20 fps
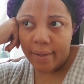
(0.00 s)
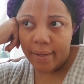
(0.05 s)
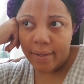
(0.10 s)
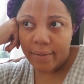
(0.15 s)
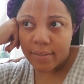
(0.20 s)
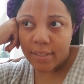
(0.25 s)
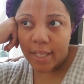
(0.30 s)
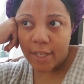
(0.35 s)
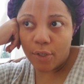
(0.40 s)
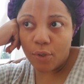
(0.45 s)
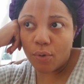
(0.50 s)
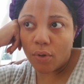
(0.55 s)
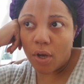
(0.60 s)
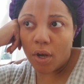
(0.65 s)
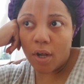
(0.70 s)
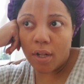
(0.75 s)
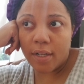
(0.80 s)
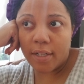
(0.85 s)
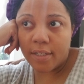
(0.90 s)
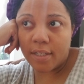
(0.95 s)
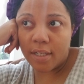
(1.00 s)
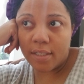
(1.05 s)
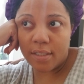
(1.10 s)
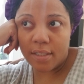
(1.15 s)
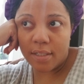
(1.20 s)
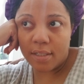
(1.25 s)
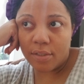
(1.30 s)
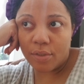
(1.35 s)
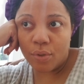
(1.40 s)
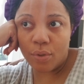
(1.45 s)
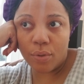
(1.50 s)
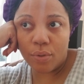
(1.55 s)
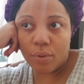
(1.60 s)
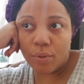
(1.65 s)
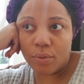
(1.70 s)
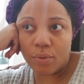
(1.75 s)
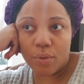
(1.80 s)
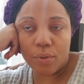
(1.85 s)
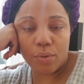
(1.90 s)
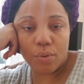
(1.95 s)
He said, you call another.
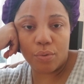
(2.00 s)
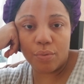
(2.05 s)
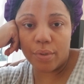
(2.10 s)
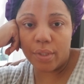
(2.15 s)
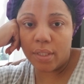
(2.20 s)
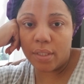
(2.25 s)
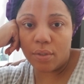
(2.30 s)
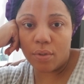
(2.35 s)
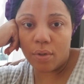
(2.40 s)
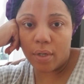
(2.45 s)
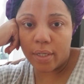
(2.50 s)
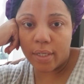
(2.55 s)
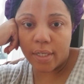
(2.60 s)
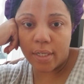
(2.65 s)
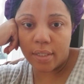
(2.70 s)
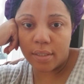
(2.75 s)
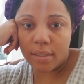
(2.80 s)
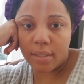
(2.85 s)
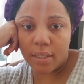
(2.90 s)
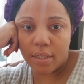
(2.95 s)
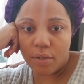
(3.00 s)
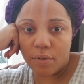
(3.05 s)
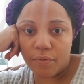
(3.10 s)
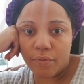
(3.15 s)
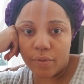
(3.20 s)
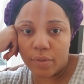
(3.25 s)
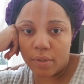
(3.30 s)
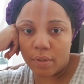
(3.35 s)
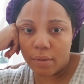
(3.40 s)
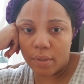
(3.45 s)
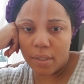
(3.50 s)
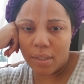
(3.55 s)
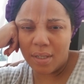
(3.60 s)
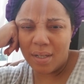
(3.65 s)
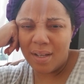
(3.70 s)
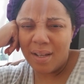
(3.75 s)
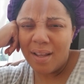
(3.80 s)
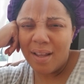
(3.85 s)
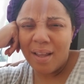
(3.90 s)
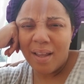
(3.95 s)
No, 3. No, I can't take you for 3.
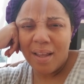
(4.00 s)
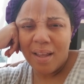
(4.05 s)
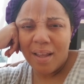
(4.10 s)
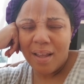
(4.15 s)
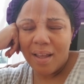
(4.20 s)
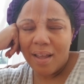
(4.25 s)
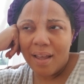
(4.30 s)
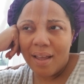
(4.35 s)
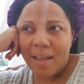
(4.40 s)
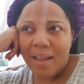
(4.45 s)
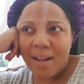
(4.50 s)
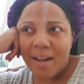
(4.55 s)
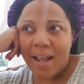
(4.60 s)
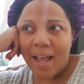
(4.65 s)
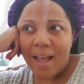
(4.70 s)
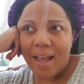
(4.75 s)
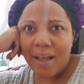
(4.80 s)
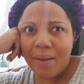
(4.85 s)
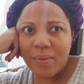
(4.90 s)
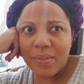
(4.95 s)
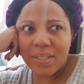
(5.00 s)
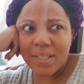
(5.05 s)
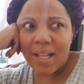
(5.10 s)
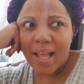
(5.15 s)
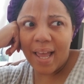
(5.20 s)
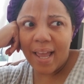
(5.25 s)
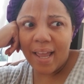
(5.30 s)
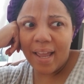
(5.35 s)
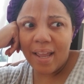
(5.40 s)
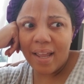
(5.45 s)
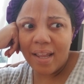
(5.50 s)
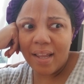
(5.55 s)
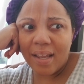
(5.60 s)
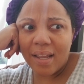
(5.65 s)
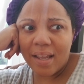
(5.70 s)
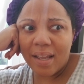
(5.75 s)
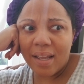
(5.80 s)
And I was like,